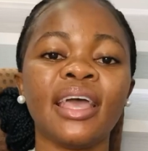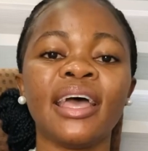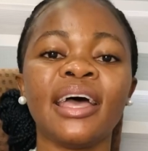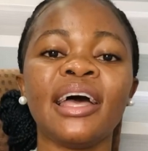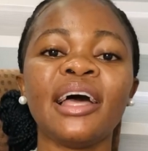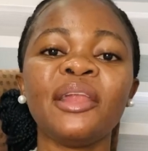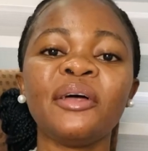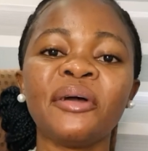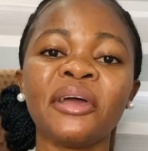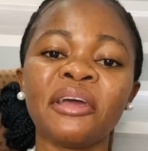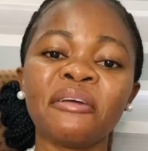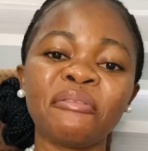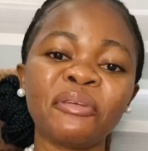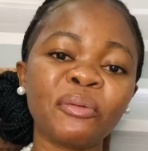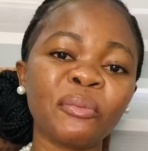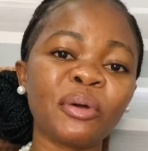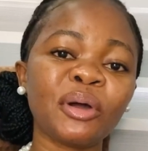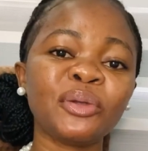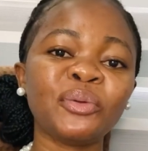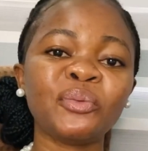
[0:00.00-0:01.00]
Hello
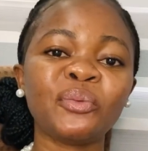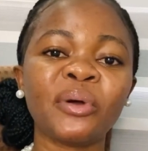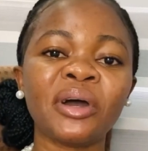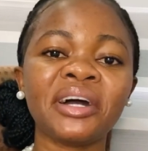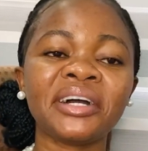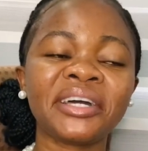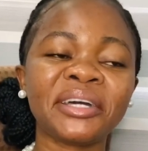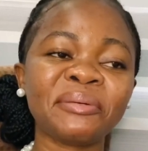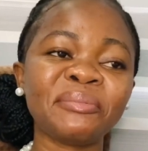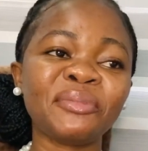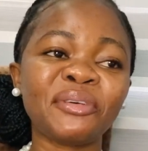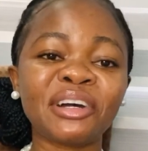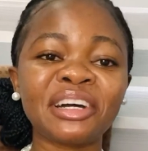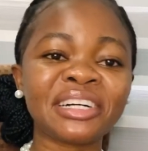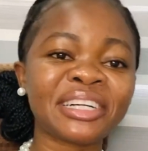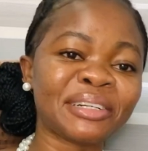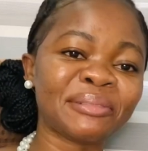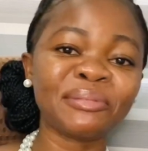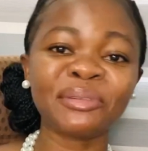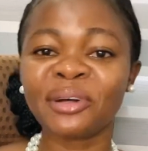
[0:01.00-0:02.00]
everyone, welcome
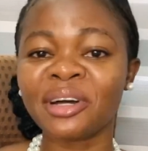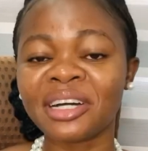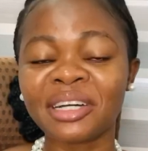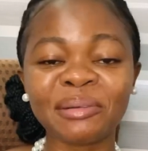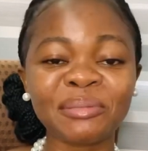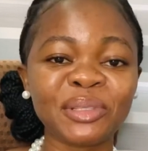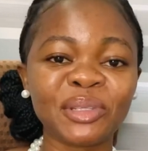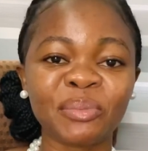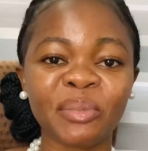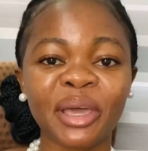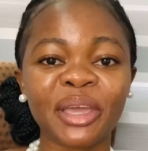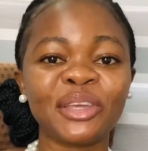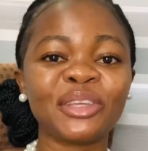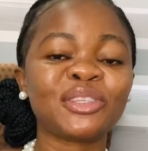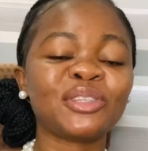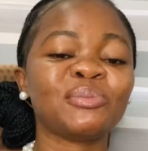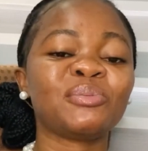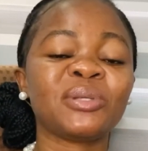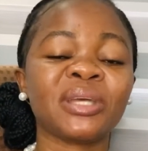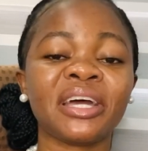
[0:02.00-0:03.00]
to my
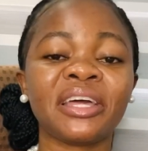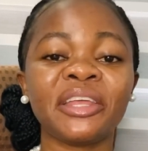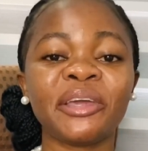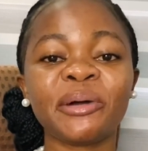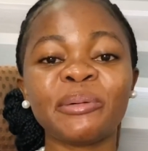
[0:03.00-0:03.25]
YouTube channel.